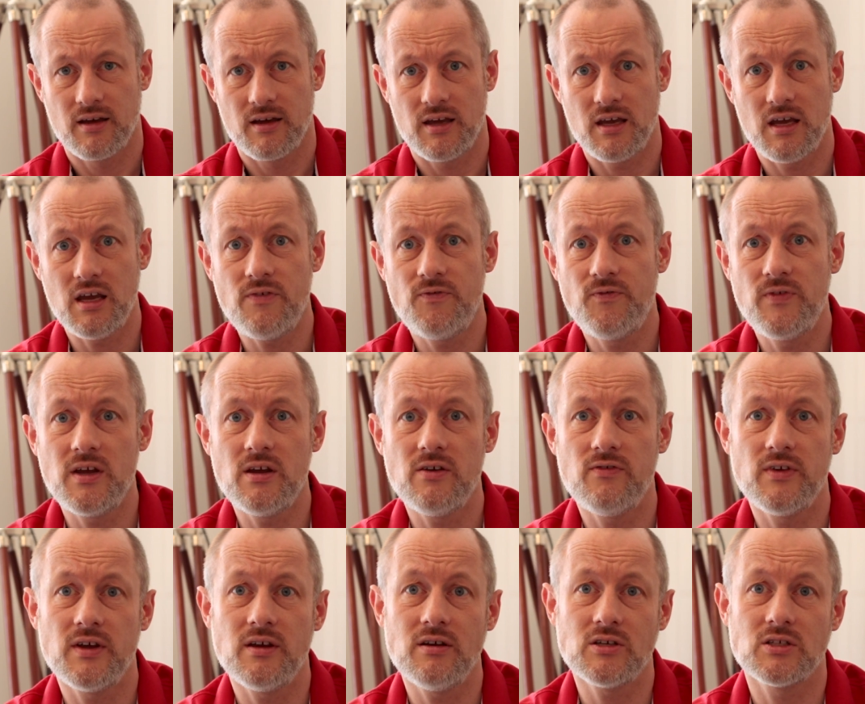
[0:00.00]
If you've
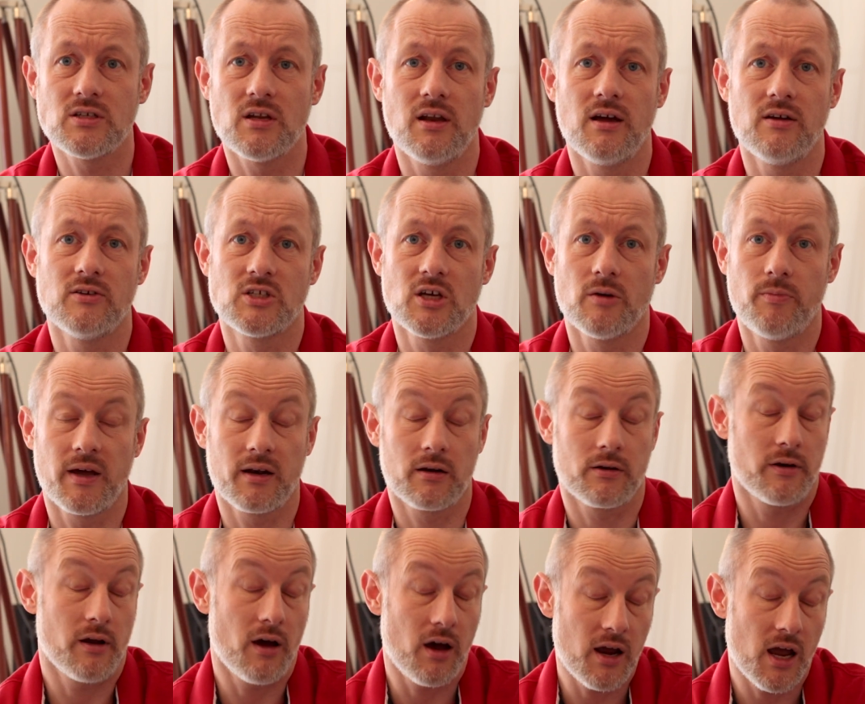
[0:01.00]
used a load cell
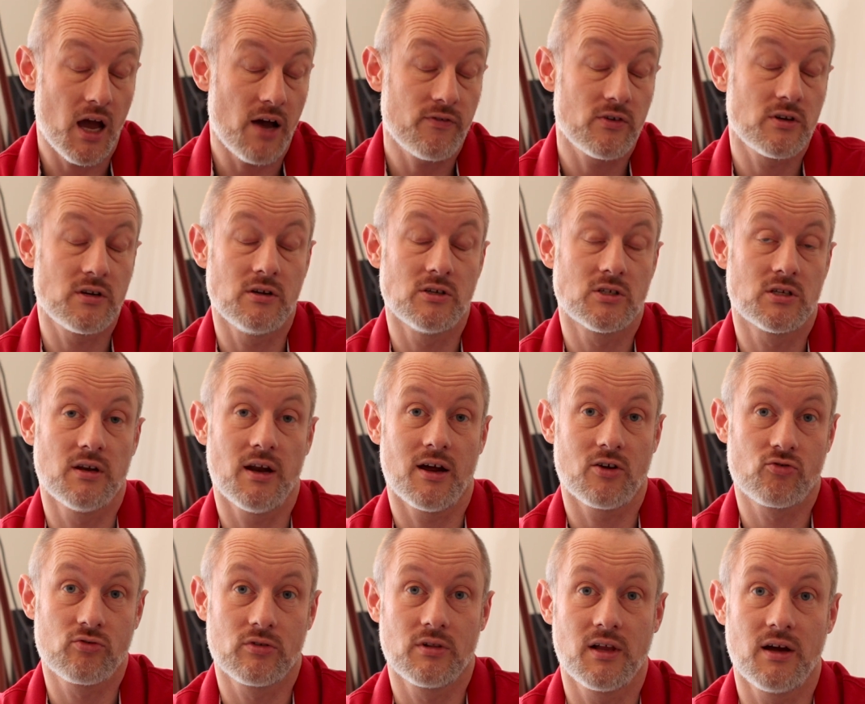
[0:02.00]
pedal, I haven't used an
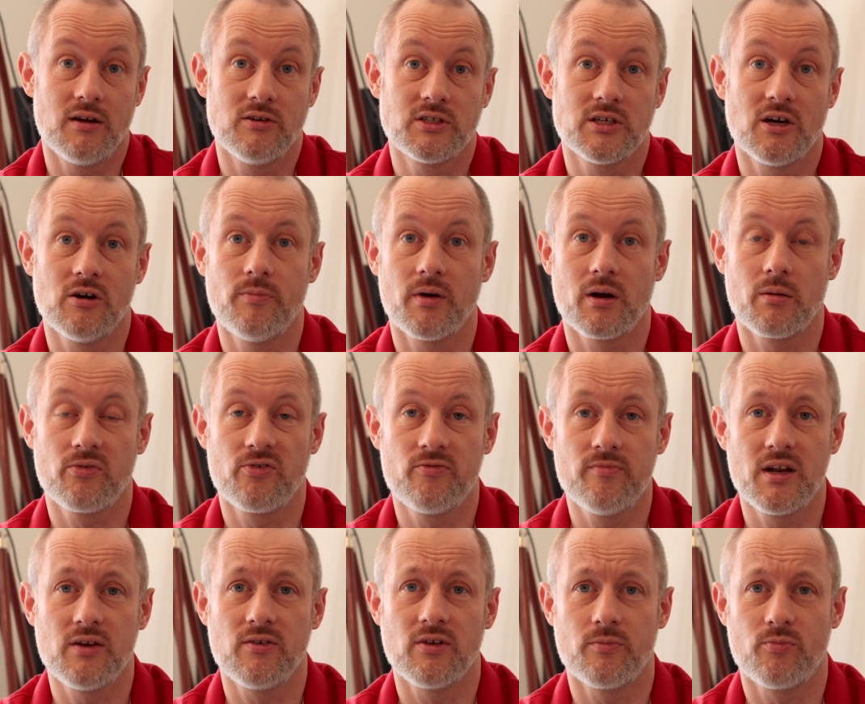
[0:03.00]
actual load cell, but I'm
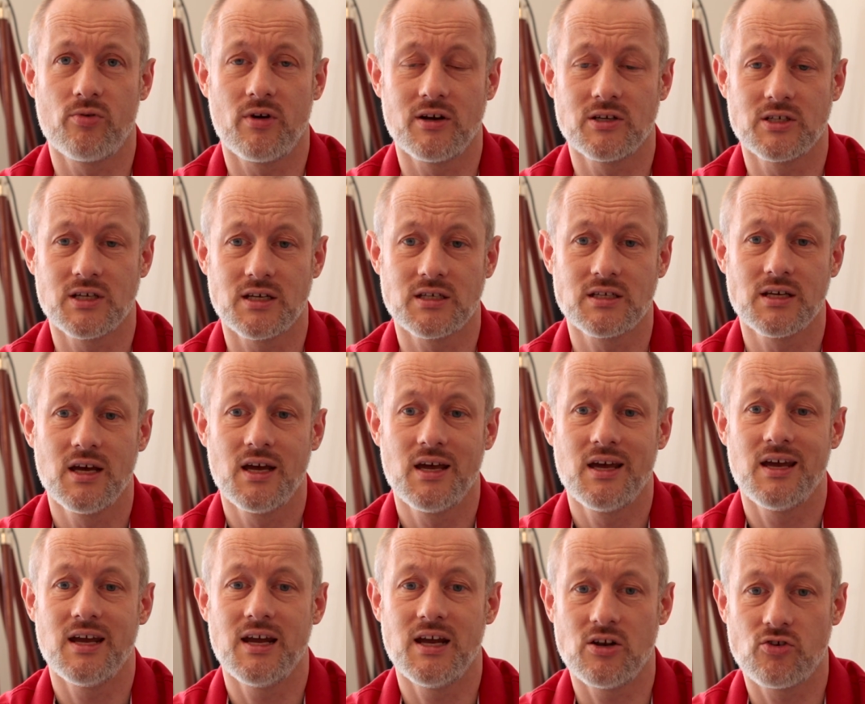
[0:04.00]
familiar with the process.
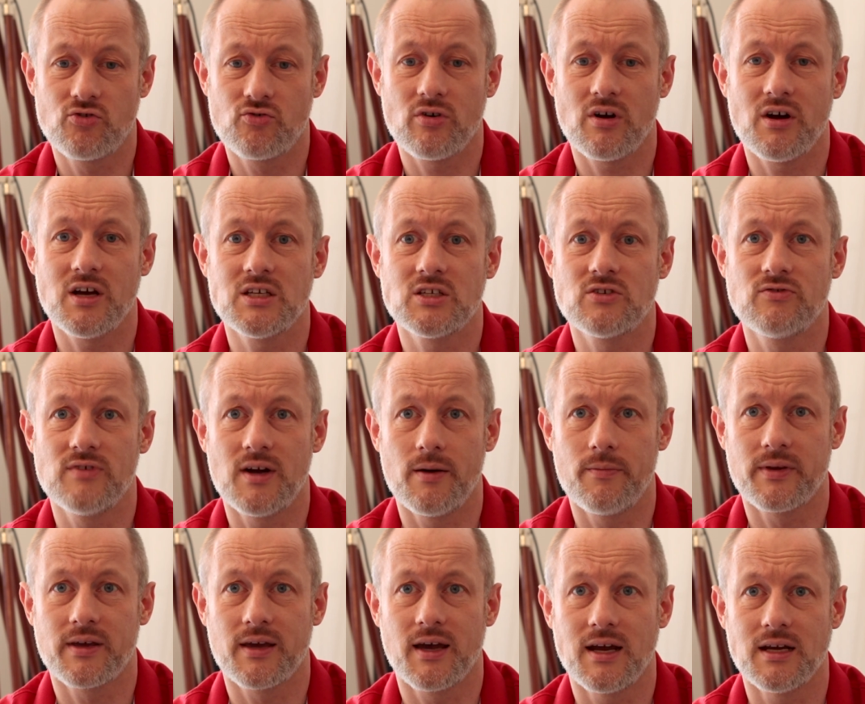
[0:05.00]
It tries to
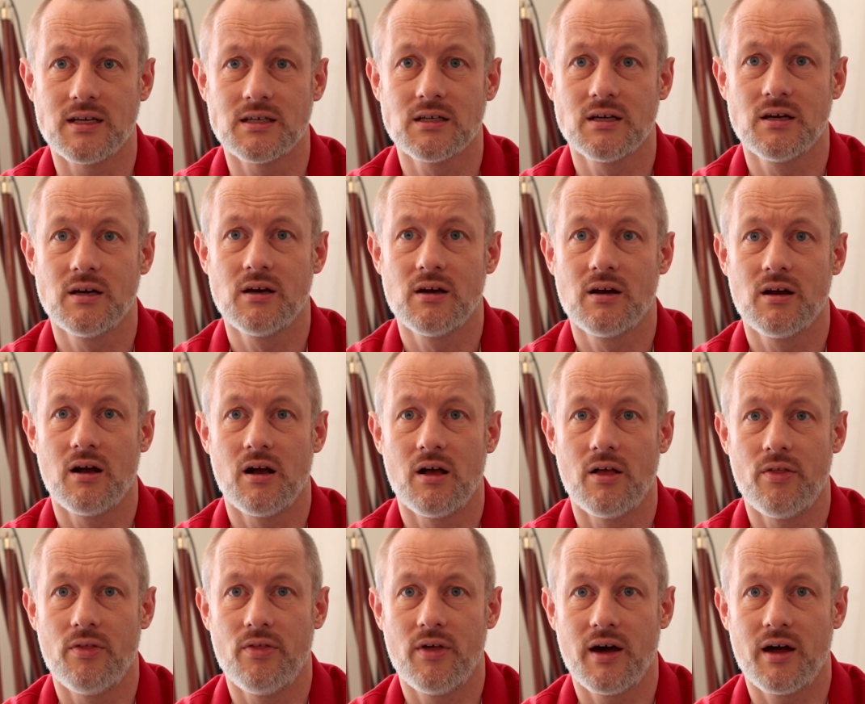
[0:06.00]
replicate
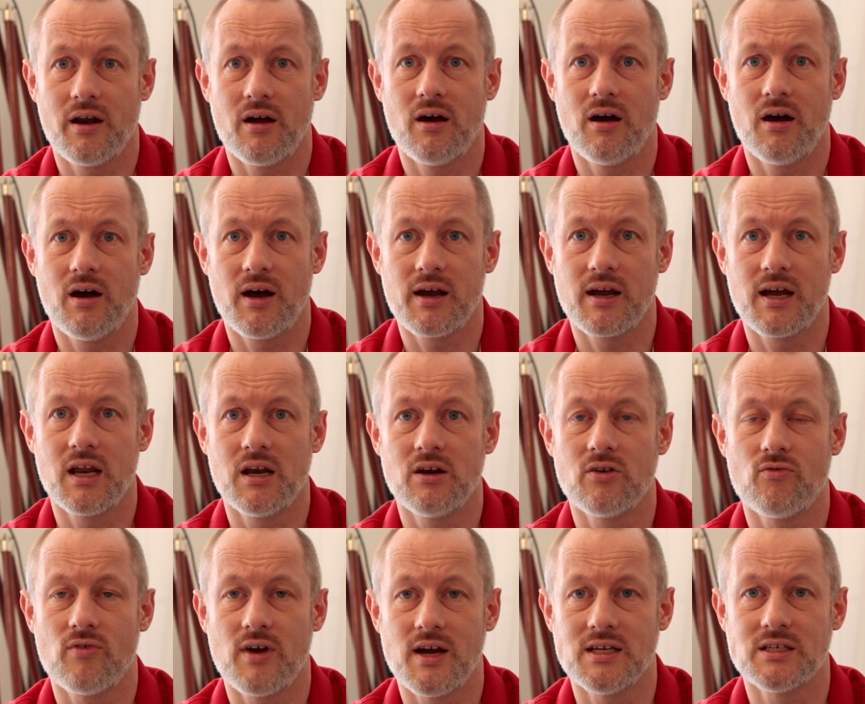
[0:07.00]
that high-end
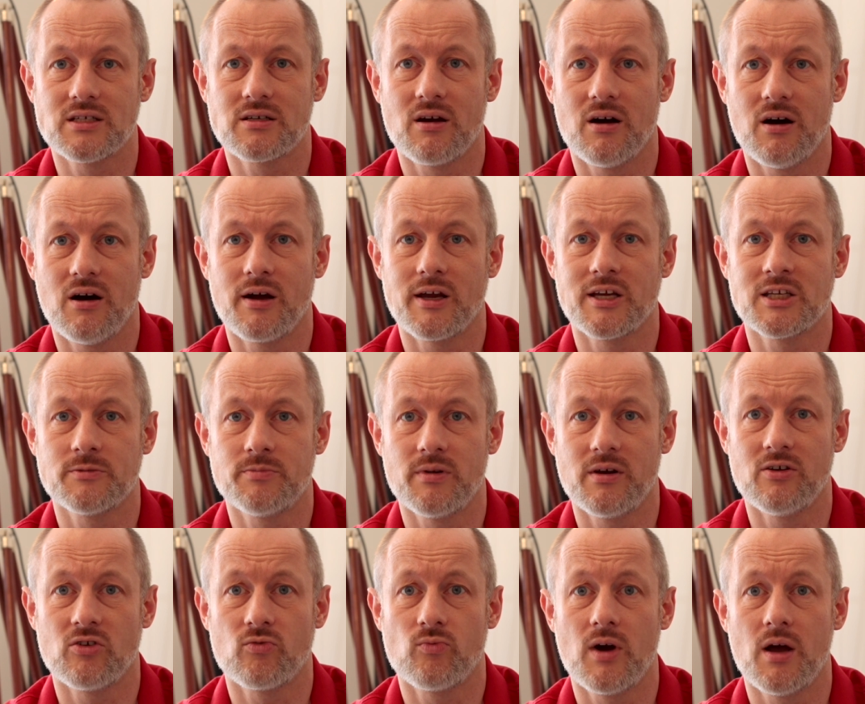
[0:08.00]
race car
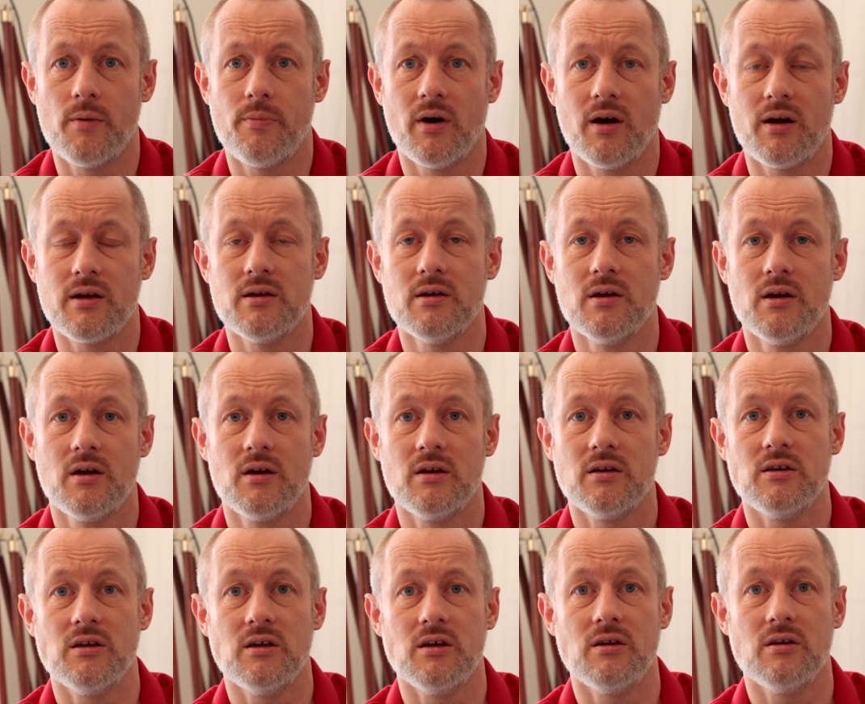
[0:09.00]
experience whereby
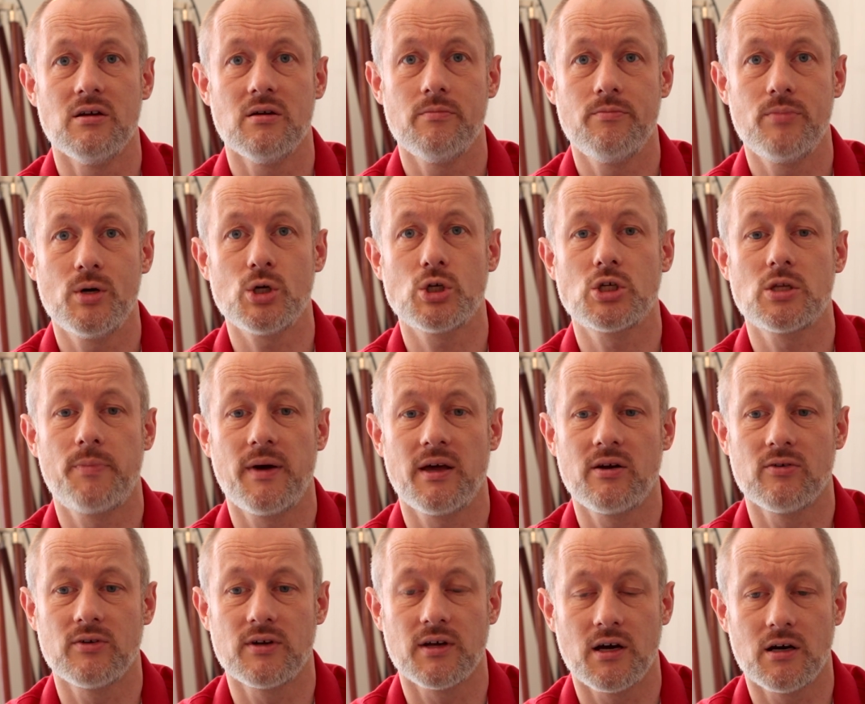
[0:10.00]
you push the
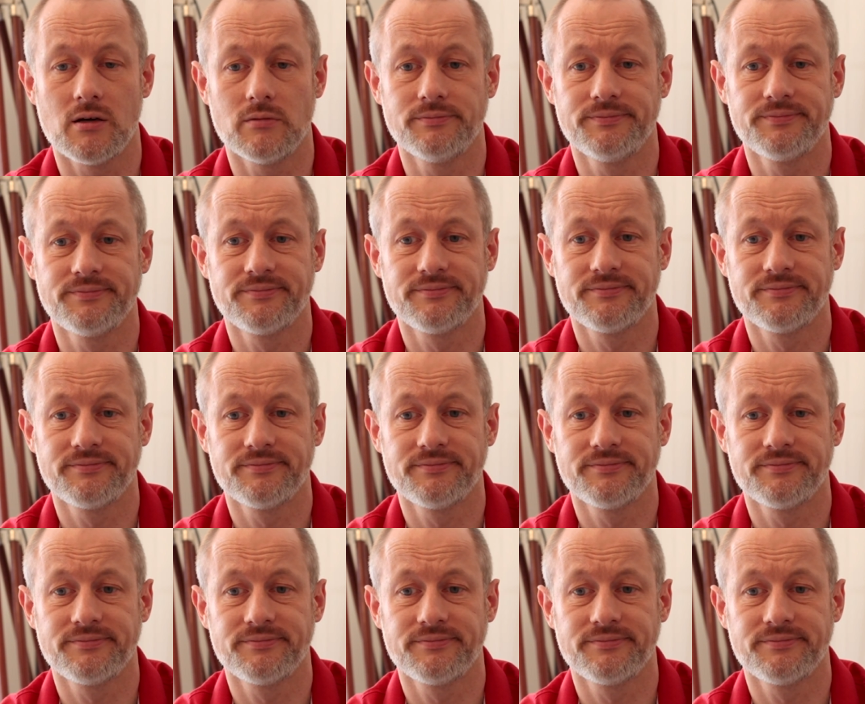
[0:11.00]
pedal down,